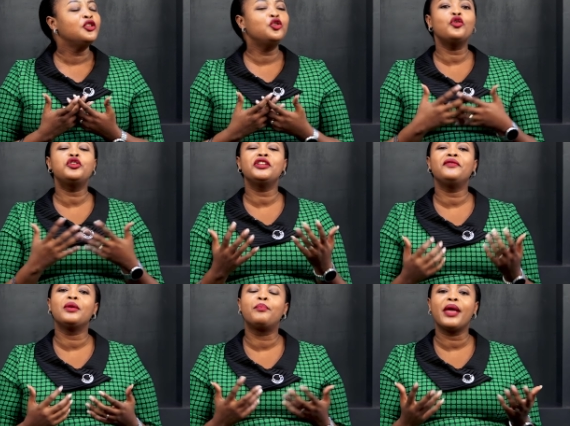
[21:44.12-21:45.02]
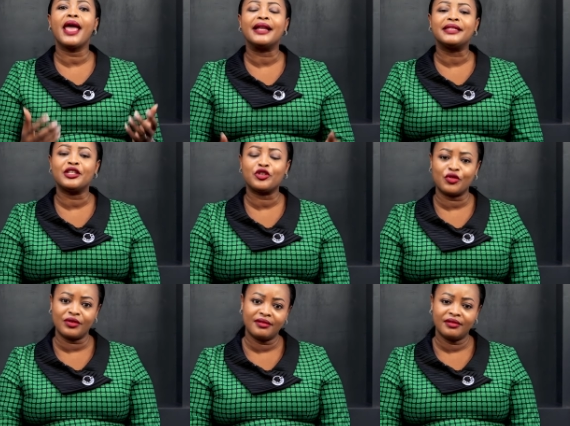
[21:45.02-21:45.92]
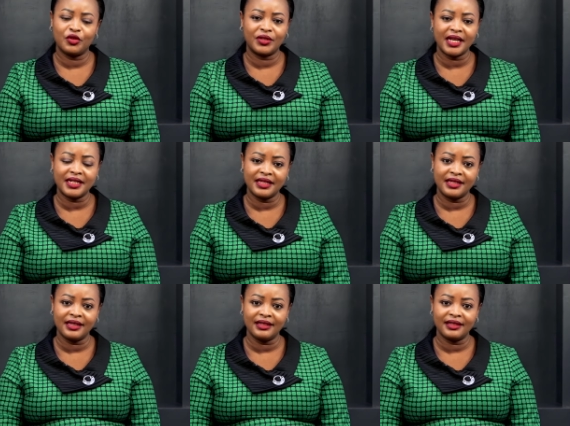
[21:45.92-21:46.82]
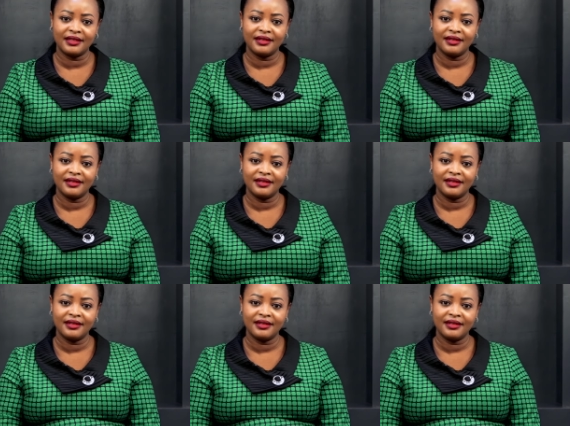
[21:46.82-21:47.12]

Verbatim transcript: you don't even pay attention to certain things.